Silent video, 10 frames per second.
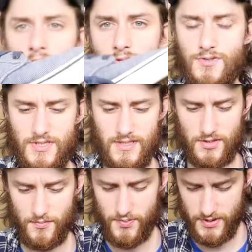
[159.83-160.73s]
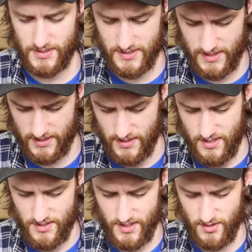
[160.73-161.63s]
Those things are pretty sick.
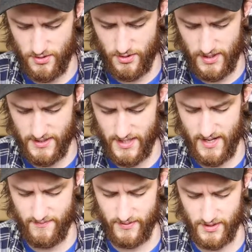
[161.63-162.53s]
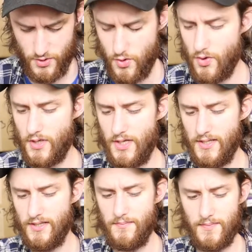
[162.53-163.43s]
They look like they have like cork
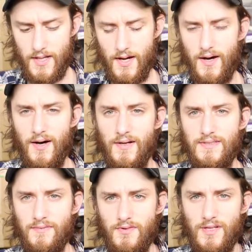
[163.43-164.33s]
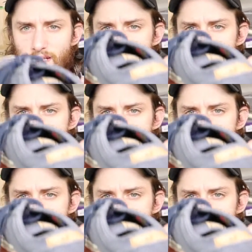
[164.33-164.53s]
on them, definitely